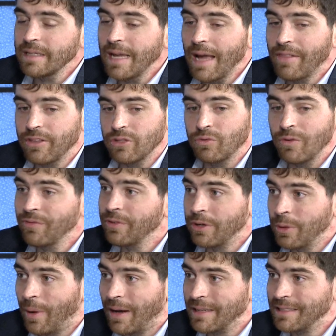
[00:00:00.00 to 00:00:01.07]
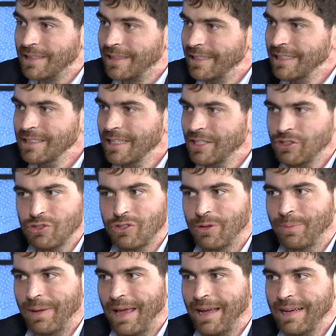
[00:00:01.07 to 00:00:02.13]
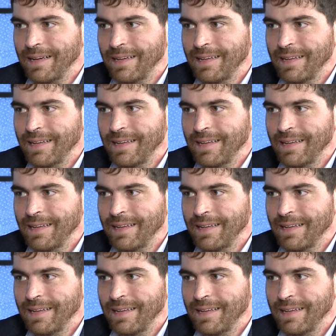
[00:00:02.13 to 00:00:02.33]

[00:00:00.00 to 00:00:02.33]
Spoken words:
Yeah, there's room for nuance. These issues are big.